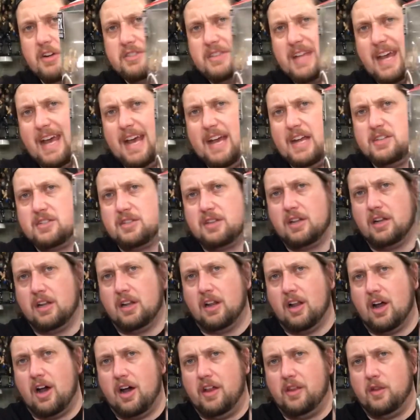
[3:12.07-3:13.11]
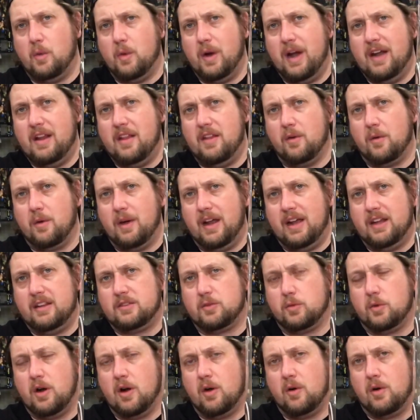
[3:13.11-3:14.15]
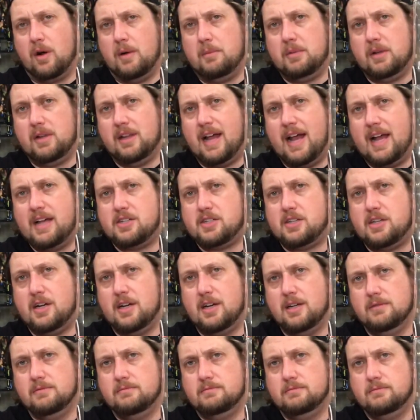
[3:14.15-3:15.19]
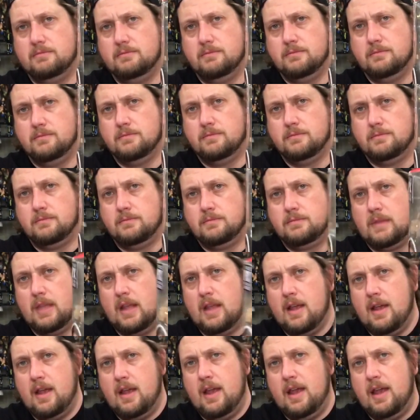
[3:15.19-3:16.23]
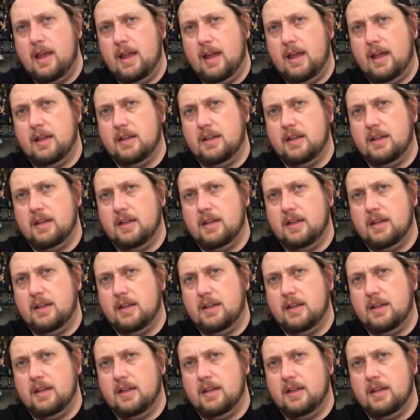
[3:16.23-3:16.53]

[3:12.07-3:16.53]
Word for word: Edge, little on the way to the ring at the Royal Rumble last year. And